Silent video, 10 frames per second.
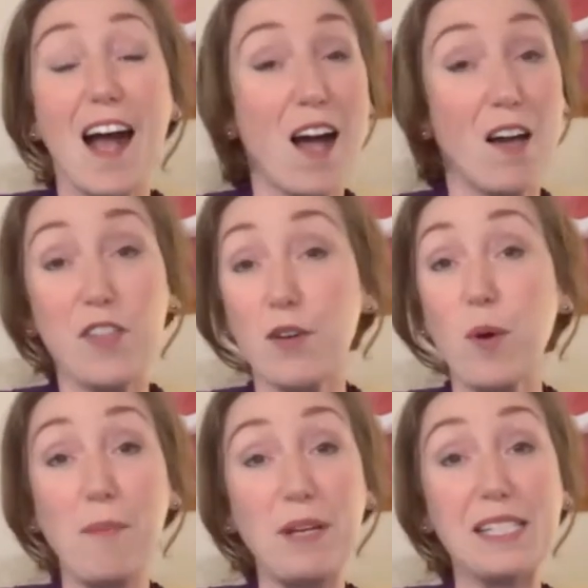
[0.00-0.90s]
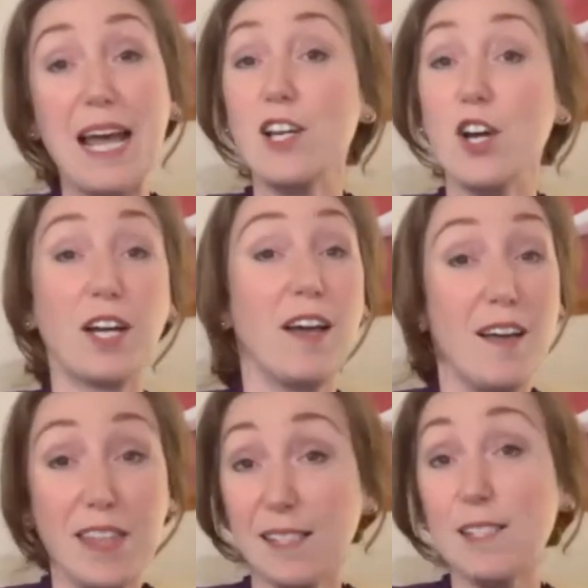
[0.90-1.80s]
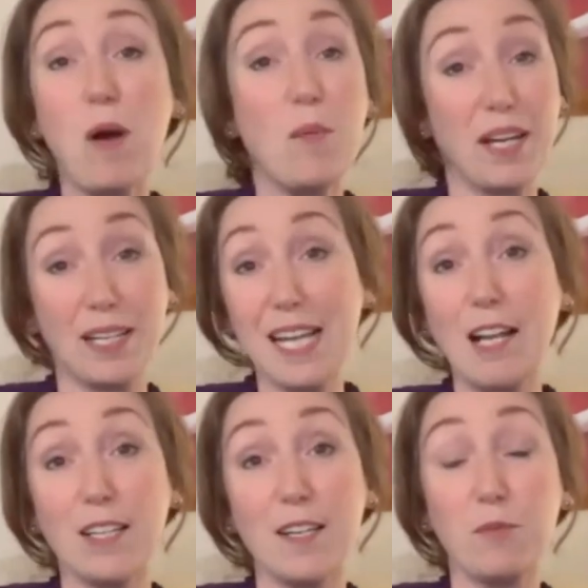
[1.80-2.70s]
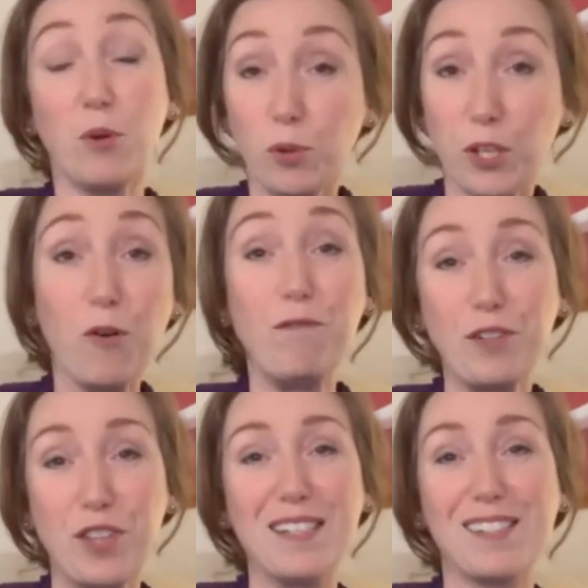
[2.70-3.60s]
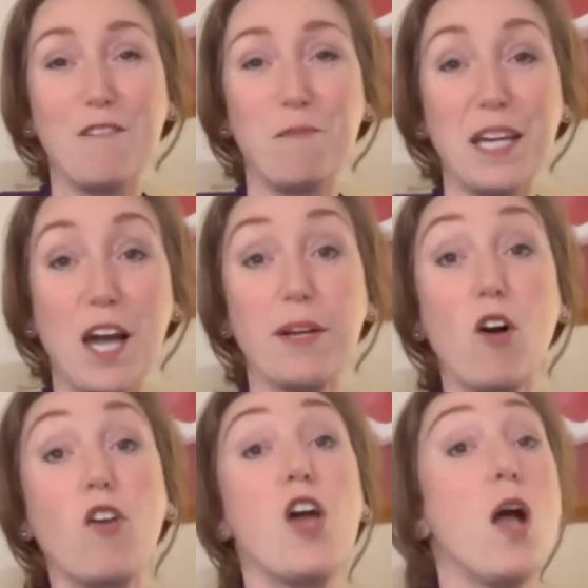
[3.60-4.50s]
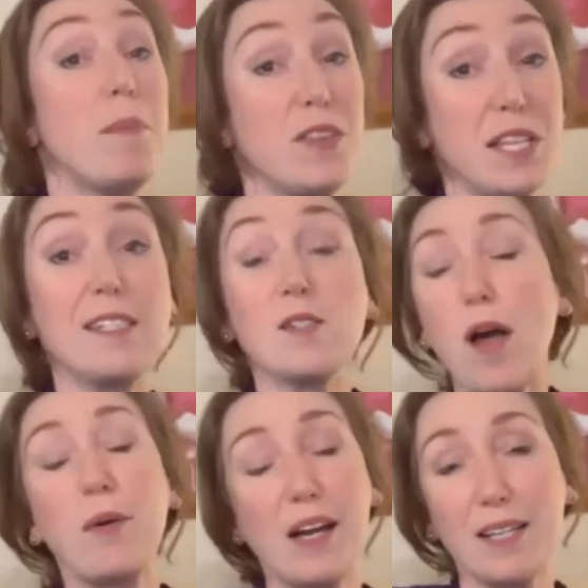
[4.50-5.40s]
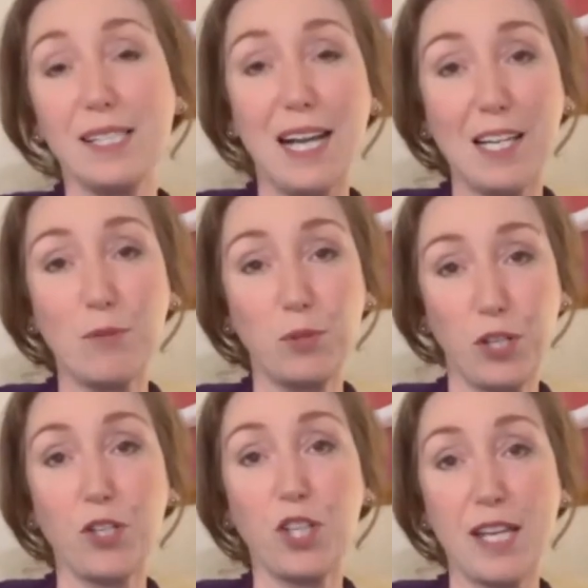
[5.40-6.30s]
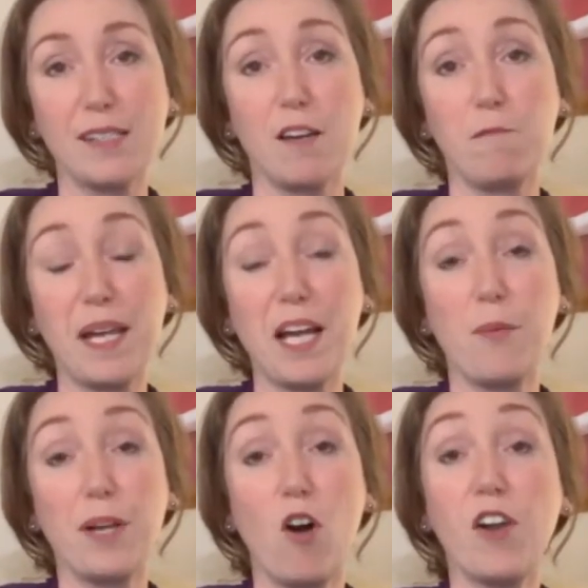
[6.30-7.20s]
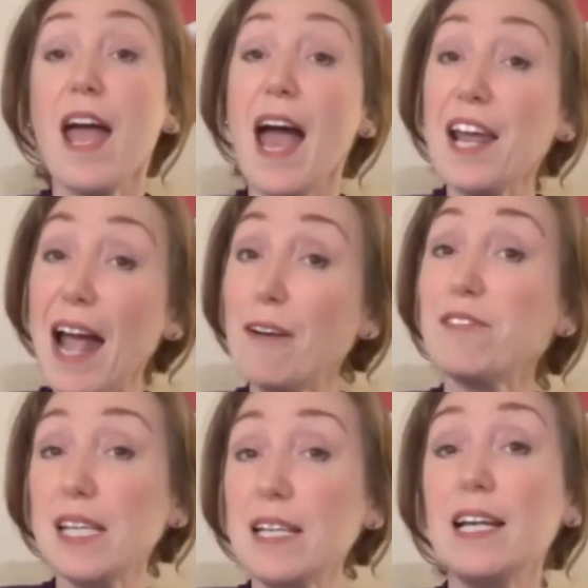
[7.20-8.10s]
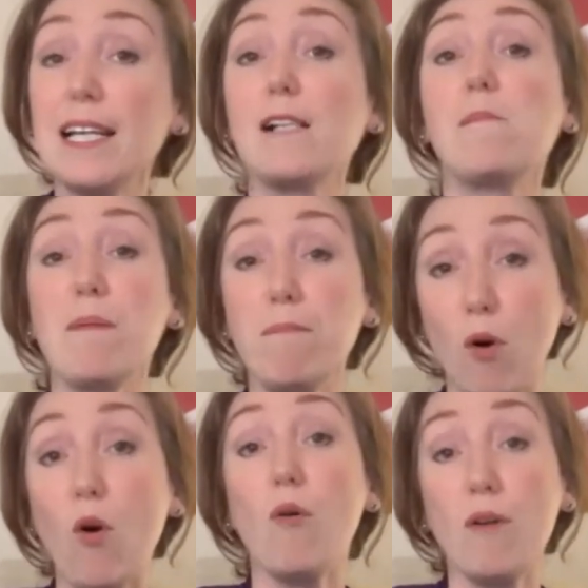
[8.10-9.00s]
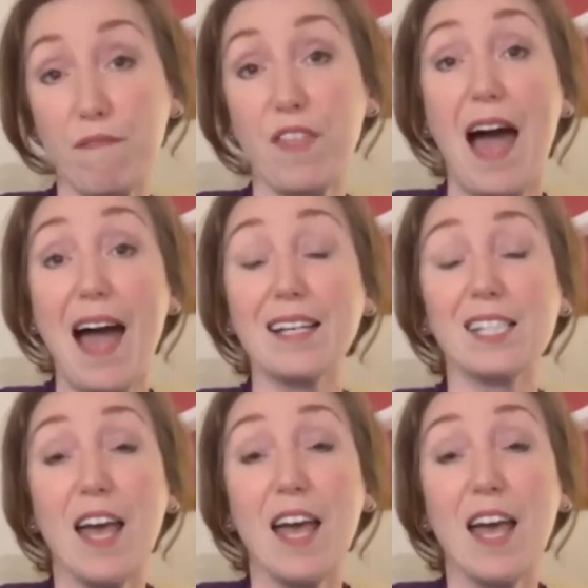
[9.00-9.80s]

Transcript: that where we say, look, this is where we're going to tell you all the awful things that have been going on, but this is where we're going to tell you all the good things that have been going on. And I have seen a little bit more of that